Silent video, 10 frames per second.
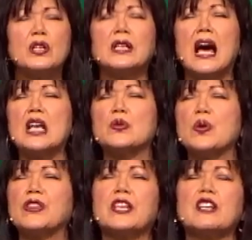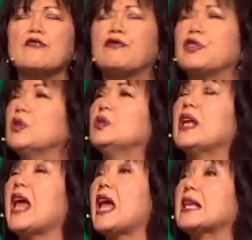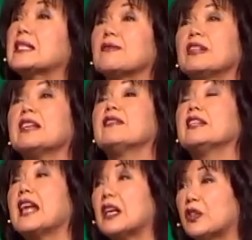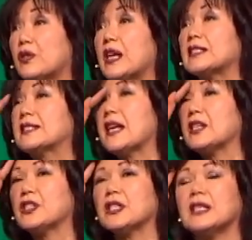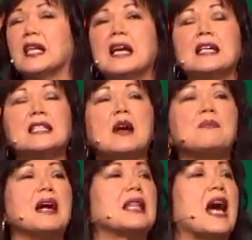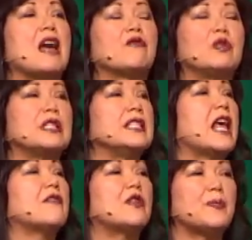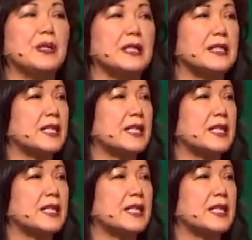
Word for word: realized within a few days of leaving that train station that my life would never be the